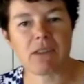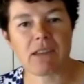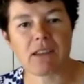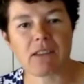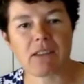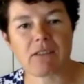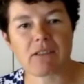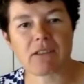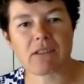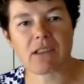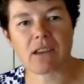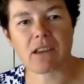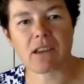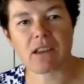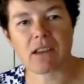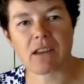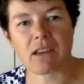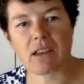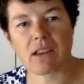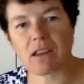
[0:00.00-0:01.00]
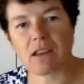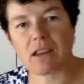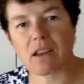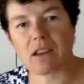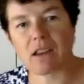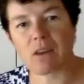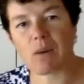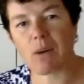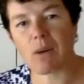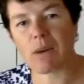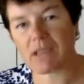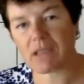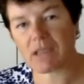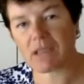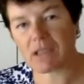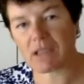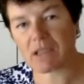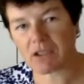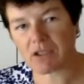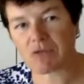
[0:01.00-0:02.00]
there is a quite
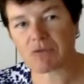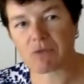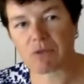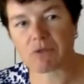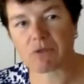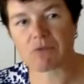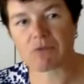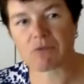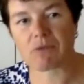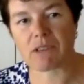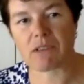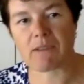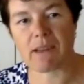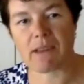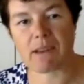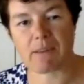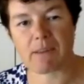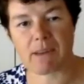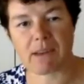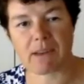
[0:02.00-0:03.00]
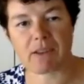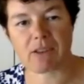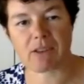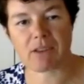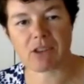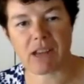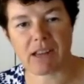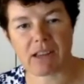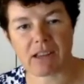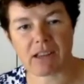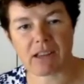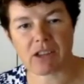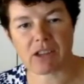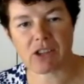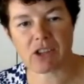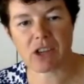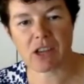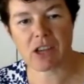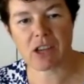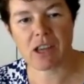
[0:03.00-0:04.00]
extraordinary developmental
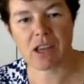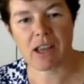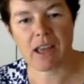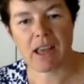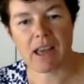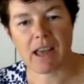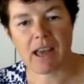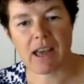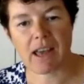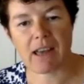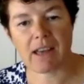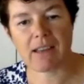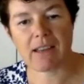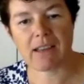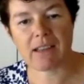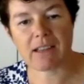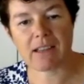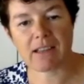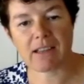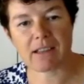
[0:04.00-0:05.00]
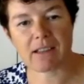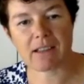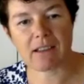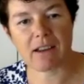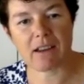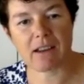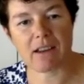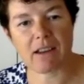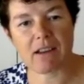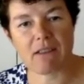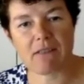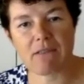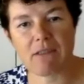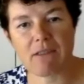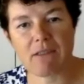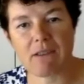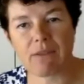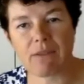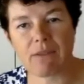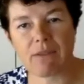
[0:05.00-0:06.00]
challenge. And in this
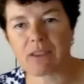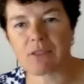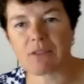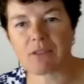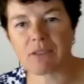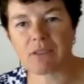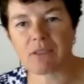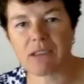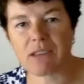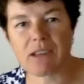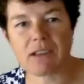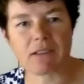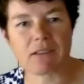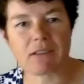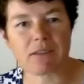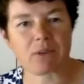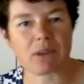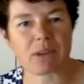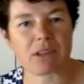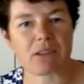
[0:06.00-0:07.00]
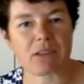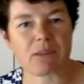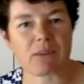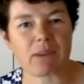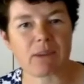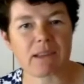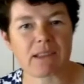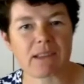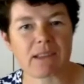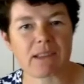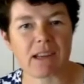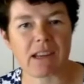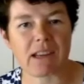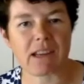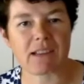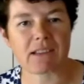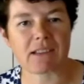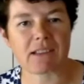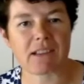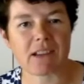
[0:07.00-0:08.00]
horrific year of 2020,
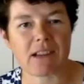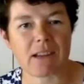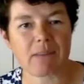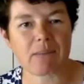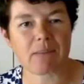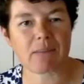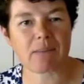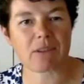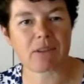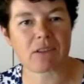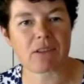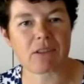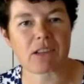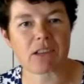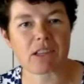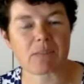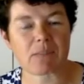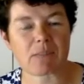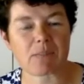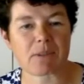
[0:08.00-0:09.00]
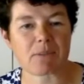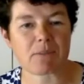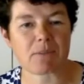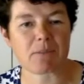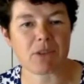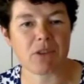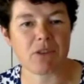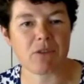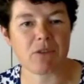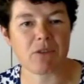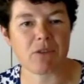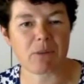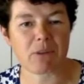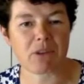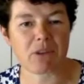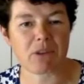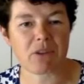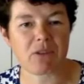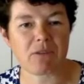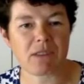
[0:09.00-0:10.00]
it's time to grasp some new
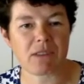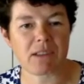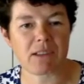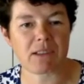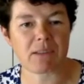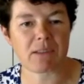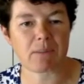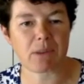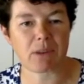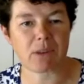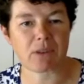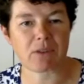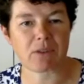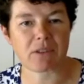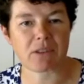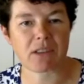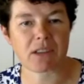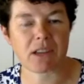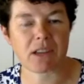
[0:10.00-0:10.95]
opportunities and models.